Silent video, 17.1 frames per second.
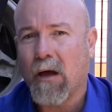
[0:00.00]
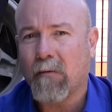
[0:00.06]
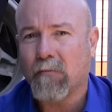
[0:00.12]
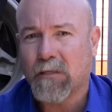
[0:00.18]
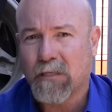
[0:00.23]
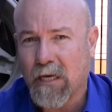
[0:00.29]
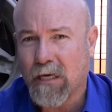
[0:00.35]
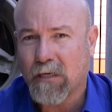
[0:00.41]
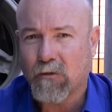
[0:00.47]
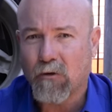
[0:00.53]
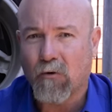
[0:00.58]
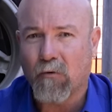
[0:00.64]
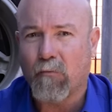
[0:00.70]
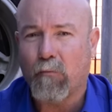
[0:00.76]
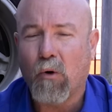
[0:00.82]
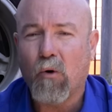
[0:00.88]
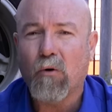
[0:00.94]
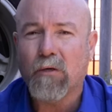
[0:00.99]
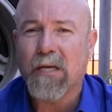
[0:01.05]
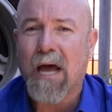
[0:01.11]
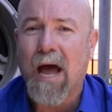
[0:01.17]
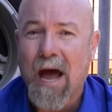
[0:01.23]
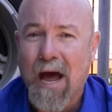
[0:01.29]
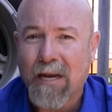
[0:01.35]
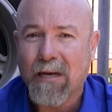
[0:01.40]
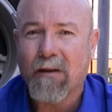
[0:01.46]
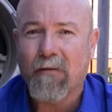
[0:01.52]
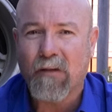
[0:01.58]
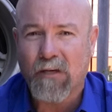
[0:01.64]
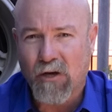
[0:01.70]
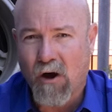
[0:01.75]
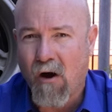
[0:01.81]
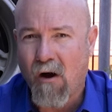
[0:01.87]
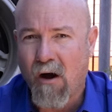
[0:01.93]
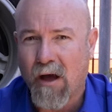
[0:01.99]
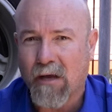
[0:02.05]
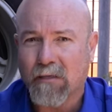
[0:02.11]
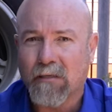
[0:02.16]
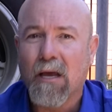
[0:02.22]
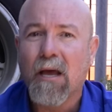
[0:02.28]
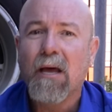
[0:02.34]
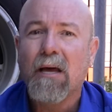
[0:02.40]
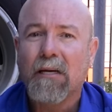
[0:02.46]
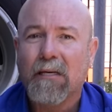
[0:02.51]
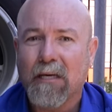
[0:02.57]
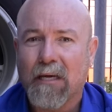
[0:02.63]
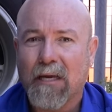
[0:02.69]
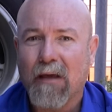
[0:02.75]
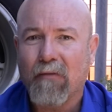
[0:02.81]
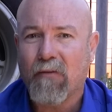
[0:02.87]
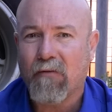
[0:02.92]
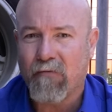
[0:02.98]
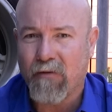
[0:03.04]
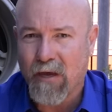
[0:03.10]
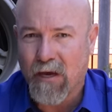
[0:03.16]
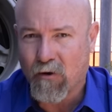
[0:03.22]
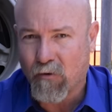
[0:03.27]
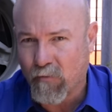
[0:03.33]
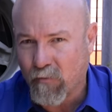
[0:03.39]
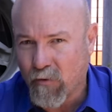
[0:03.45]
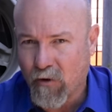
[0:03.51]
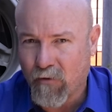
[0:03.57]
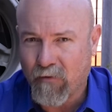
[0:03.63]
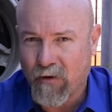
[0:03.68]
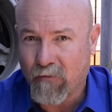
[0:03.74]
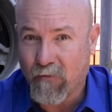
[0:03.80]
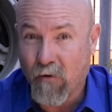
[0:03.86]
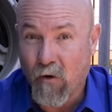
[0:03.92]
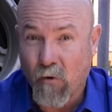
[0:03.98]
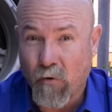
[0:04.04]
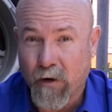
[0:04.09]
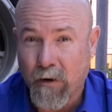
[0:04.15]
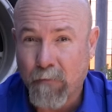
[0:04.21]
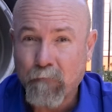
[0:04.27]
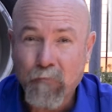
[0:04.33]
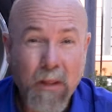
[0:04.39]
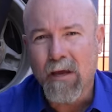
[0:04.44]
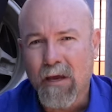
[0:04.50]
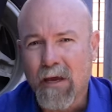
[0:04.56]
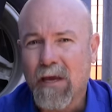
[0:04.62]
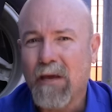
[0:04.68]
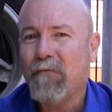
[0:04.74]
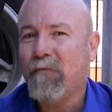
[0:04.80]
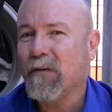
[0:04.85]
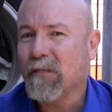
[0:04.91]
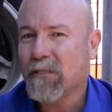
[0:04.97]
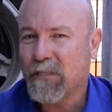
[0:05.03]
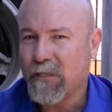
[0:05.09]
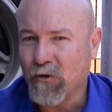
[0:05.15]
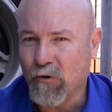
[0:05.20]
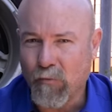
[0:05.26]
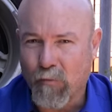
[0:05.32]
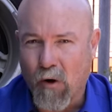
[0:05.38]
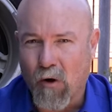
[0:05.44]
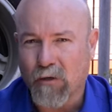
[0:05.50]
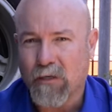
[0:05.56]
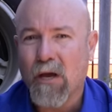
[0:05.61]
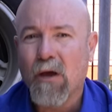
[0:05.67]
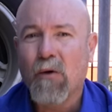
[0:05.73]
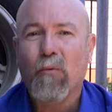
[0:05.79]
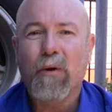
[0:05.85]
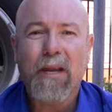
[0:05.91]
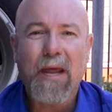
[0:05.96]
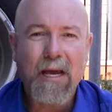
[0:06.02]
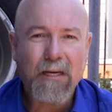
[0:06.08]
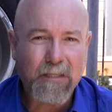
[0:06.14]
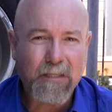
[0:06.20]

sticks or boards under the tyres to get the vehicle moving forward. If you're still bogged, we now